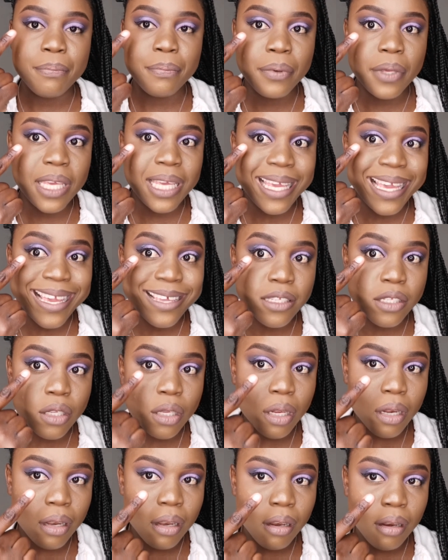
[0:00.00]
be as
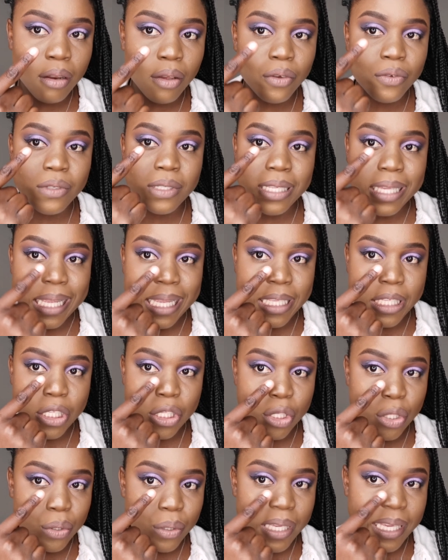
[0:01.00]
close
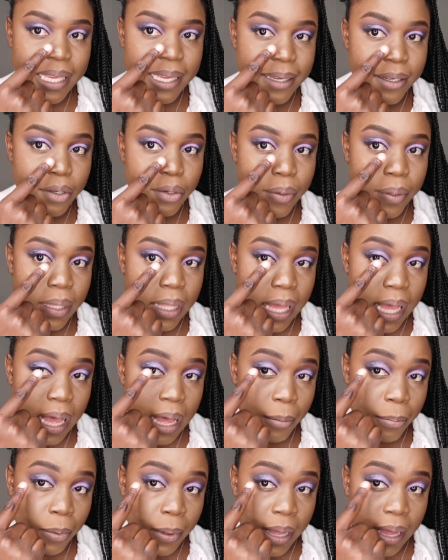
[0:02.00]
as you can to the
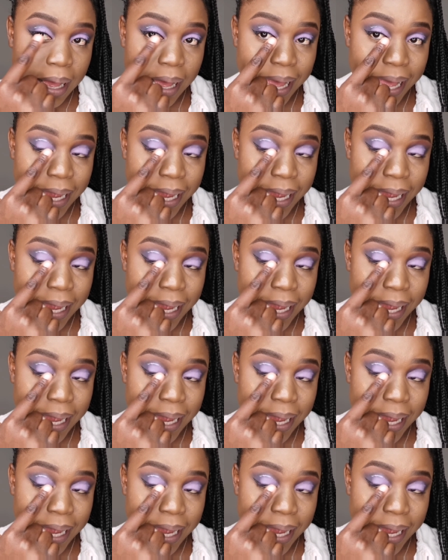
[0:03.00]
upper